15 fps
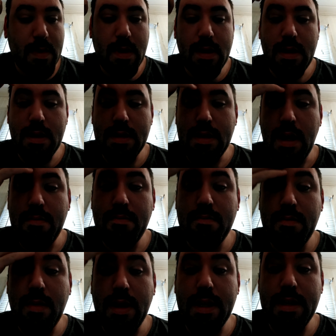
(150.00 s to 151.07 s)
like because
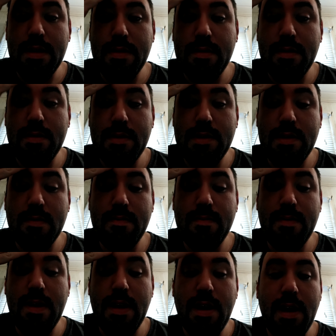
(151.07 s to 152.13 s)
i'm like
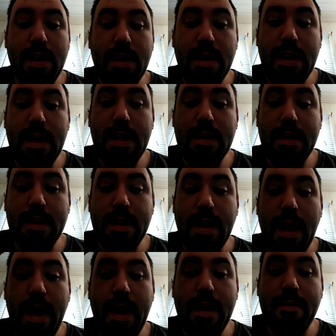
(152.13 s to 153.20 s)
severely
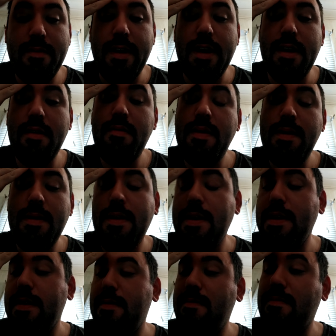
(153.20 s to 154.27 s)
like aggravated
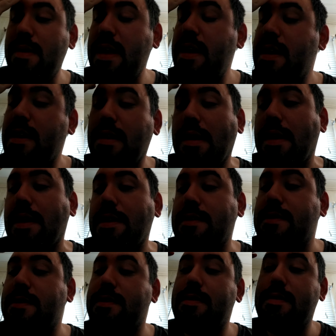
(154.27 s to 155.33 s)

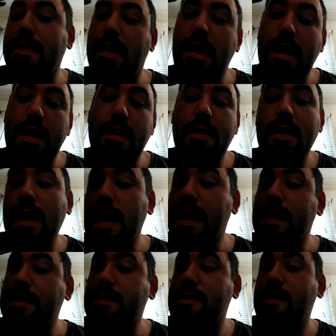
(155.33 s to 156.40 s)
because the
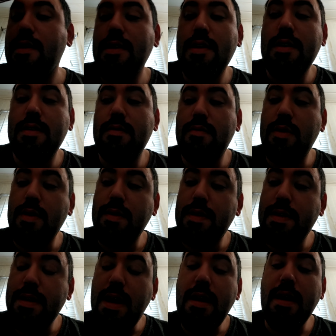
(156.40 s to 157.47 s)
irs will
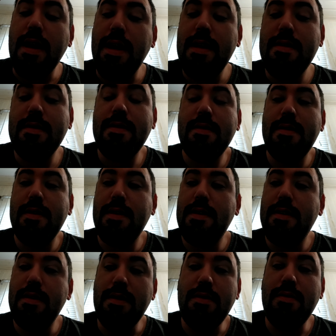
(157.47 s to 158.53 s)
not
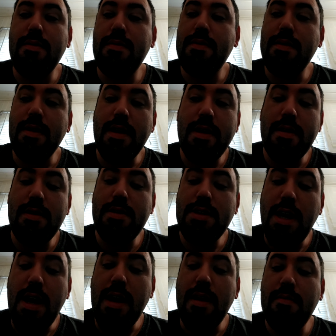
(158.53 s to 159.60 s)
do their
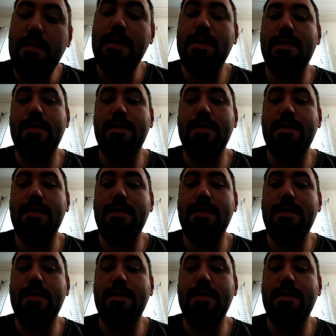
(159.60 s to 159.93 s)
job